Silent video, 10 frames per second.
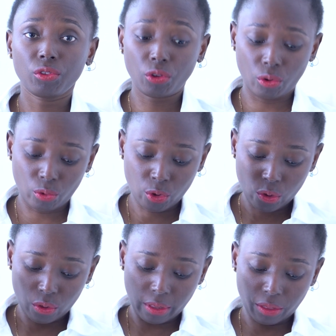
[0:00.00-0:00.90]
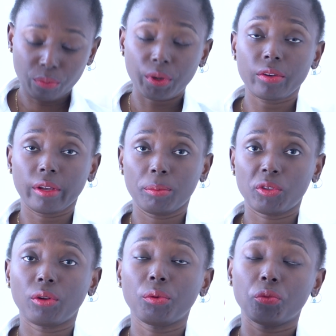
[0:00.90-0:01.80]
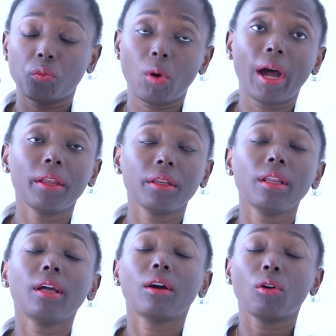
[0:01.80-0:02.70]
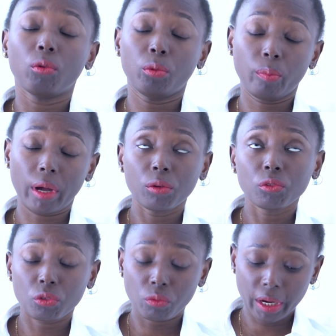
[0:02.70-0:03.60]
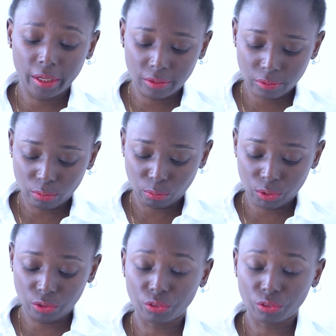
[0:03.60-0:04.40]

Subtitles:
So there are three tabs. There is one called bounce rate, which